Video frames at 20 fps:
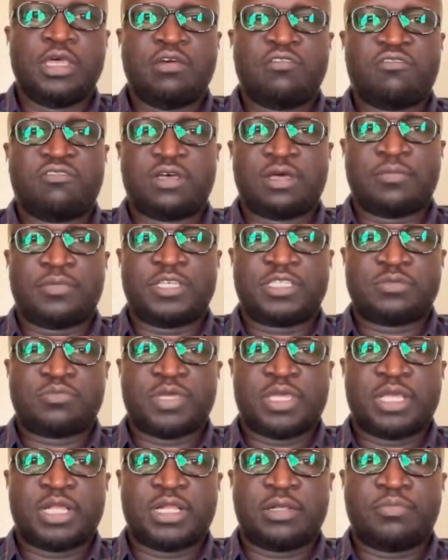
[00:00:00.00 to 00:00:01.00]
farmers
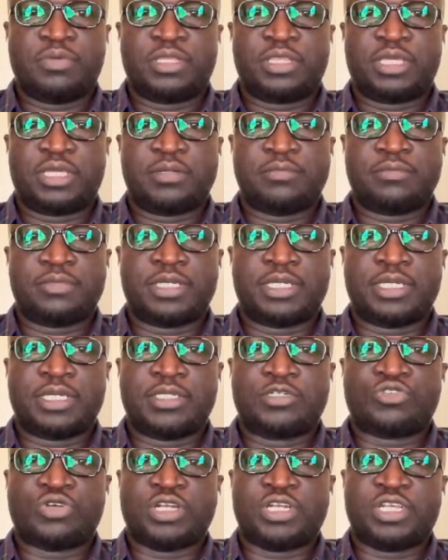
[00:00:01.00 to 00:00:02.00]
by helping them
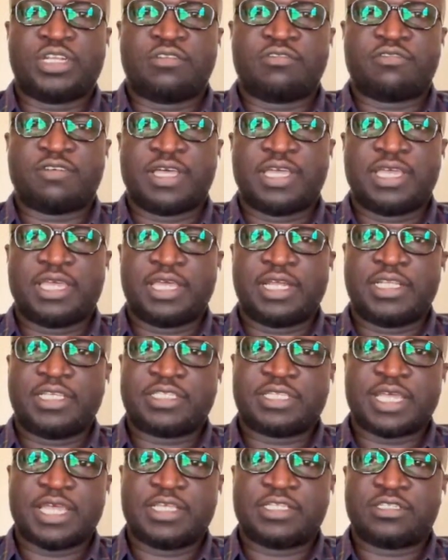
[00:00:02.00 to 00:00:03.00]
to identify early
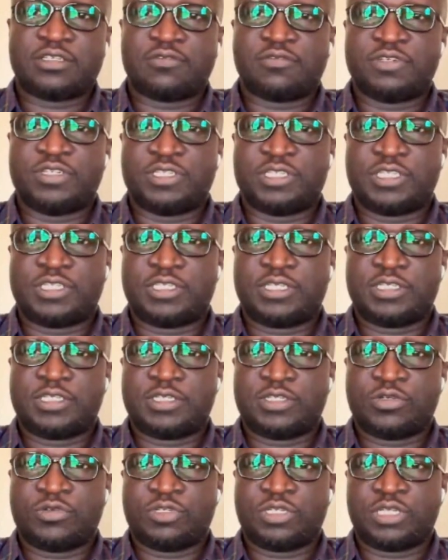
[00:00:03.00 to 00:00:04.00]
signs of
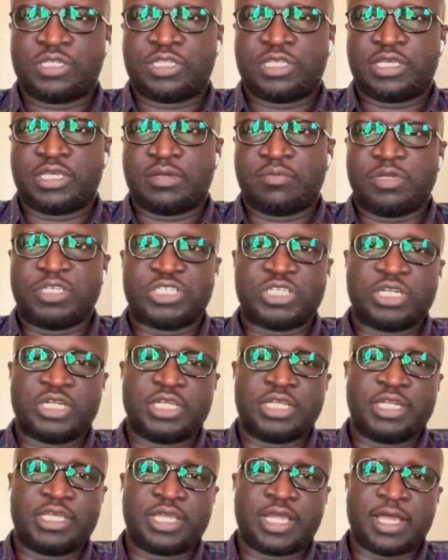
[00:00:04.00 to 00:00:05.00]
diseases using the machine
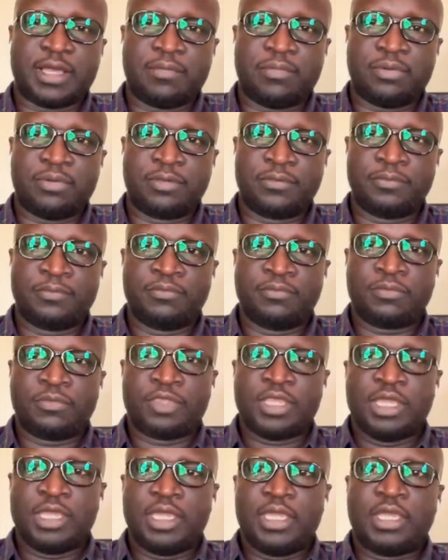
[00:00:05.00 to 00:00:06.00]
learning app,
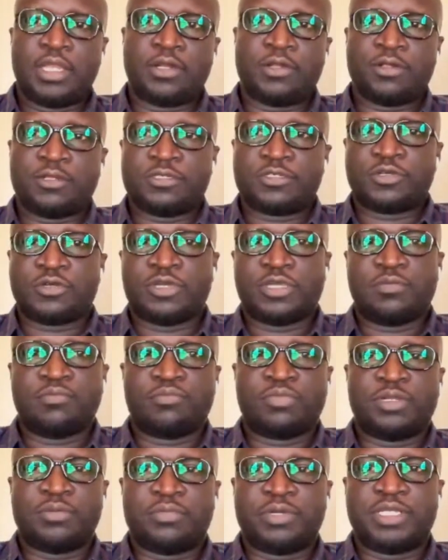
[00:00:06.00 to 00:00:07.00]
and also
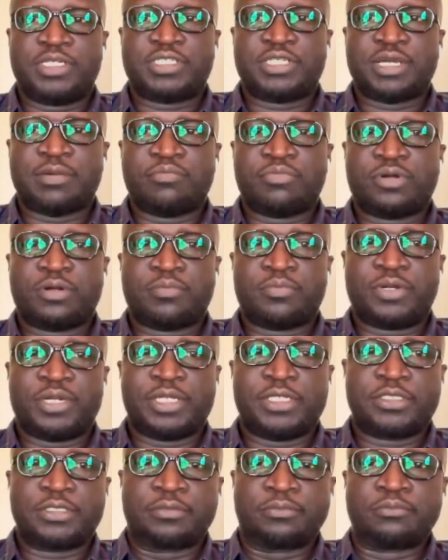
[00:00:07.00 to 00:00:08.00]
implement
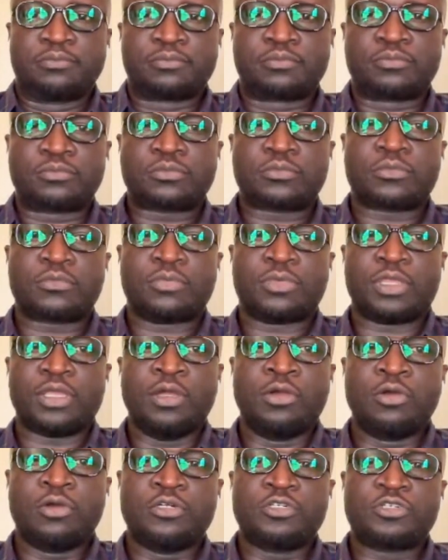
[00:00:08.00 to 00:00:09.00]
appropriate
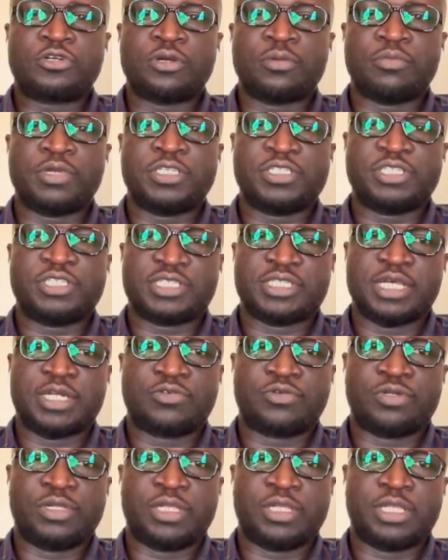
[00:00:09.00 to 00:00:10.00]
control
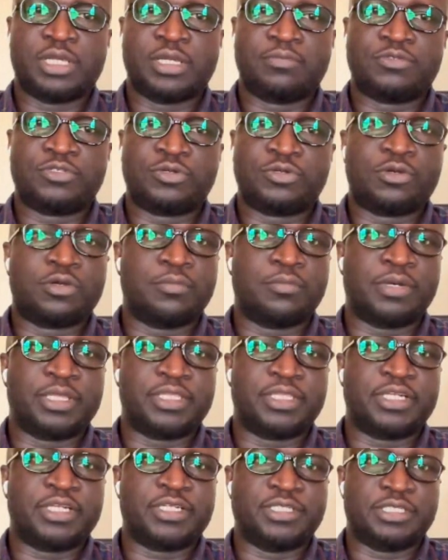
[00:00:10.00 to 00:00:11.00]
measures that will help to
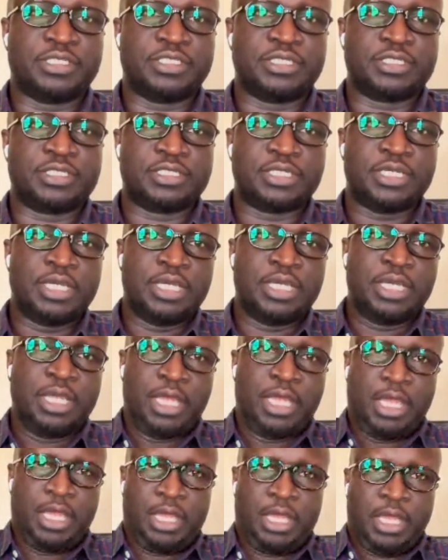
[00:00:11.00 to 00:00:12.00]
combat the diseases.
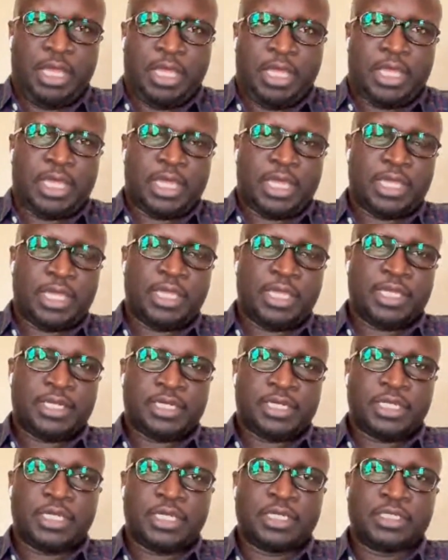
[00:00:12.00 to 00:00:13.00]

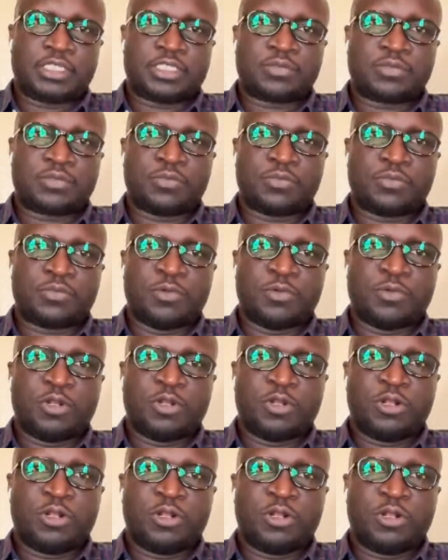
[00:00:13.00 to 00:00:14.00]
And
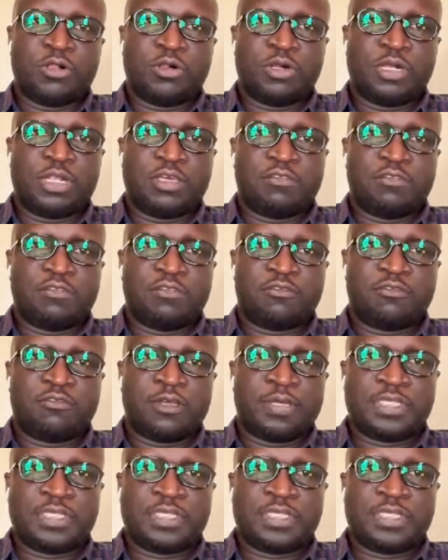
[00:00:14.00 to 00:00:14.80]
smallholder farmers, I